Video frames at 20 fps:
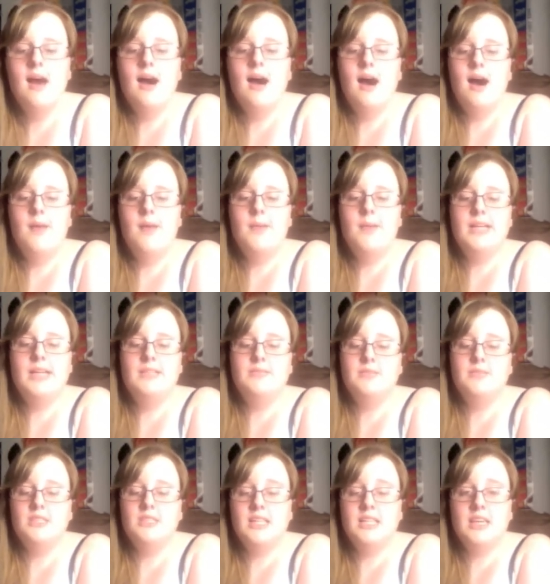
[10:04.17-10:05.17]
I'm
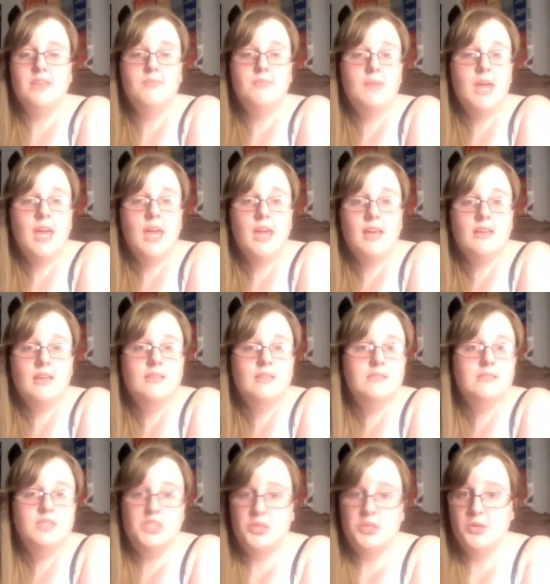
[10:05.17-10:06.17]
sick of being
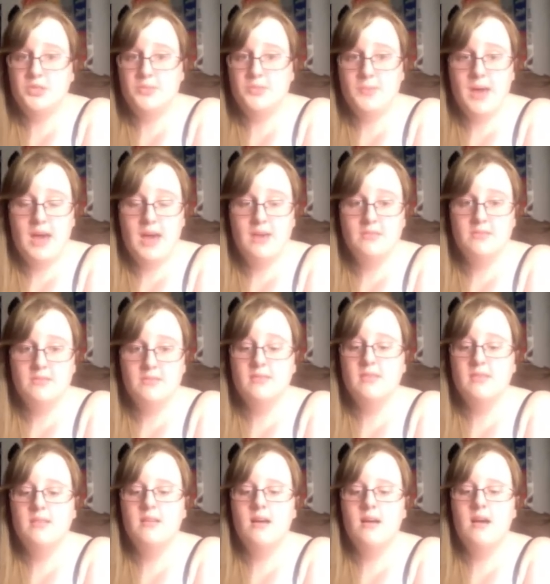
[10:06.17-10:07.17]
200 pounds.
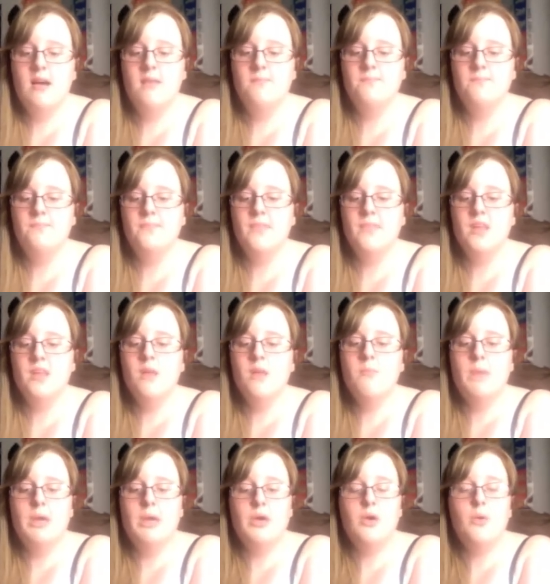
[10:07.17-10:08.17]

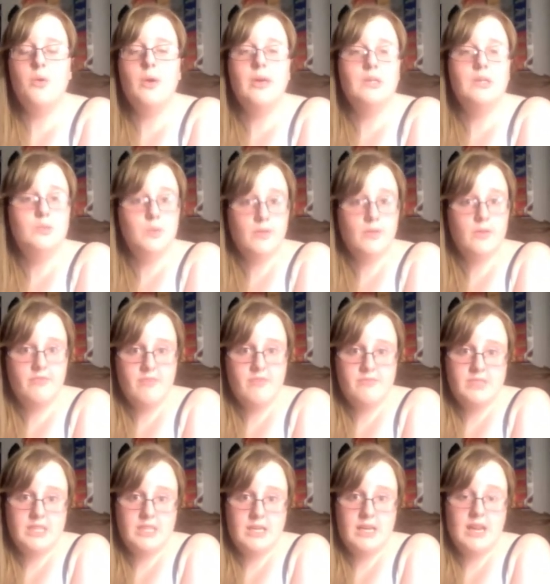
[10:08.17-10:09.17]
My goal weight is
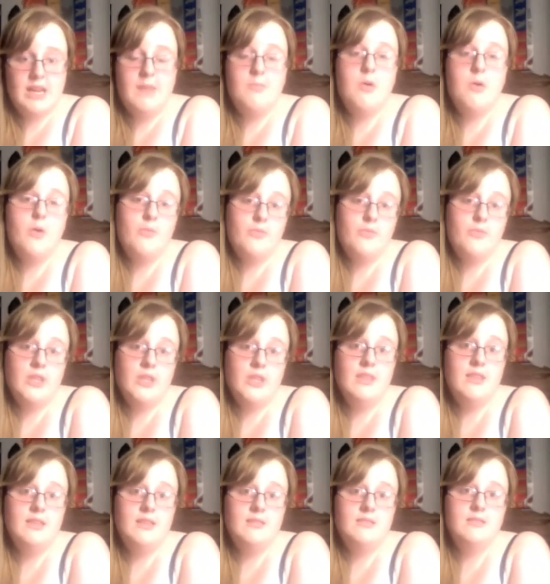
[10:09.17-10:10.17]
150, and hopefully
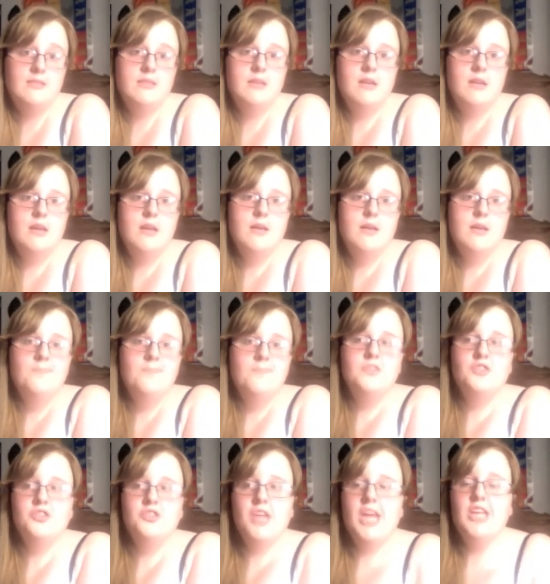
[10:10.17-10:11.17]
this
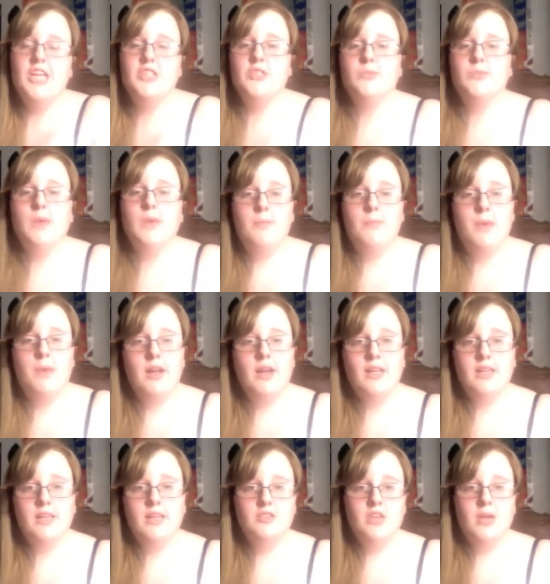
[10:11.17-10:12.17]
changes my
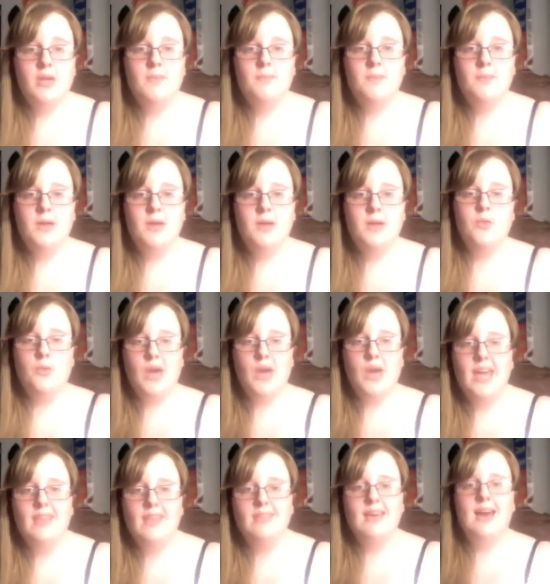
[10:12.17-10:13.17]
body shape in a
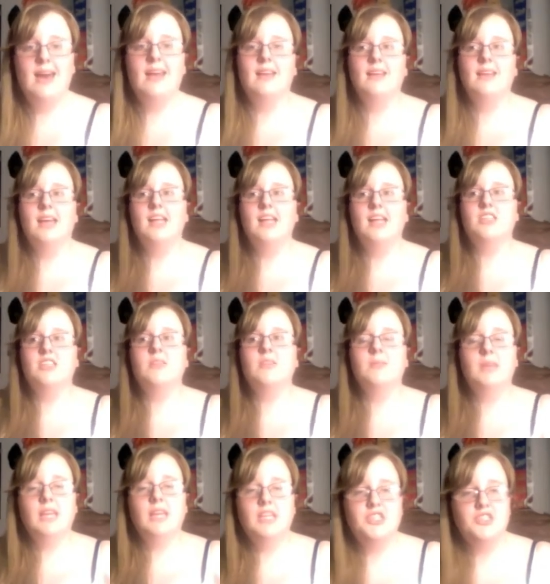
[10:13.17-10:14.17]
way that it's going to
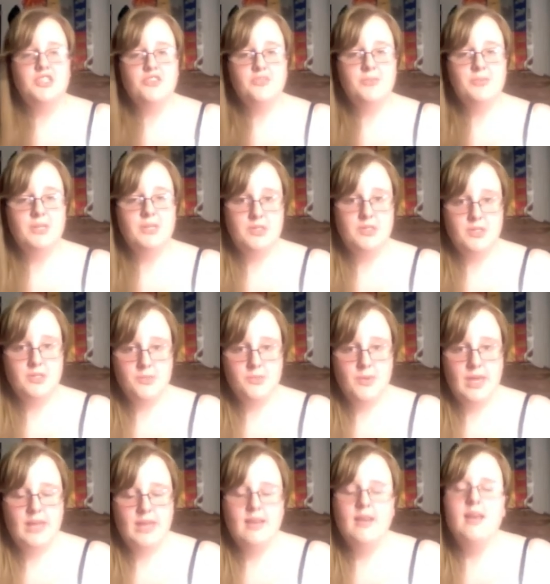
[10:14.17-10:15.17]
be easier for me to lose
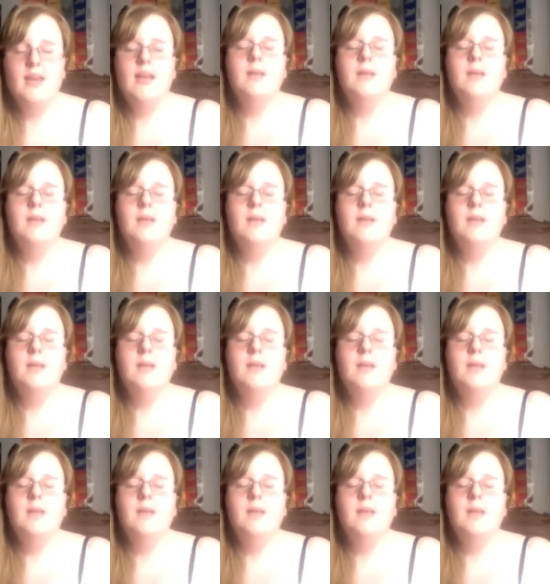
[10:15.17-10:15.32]
weight.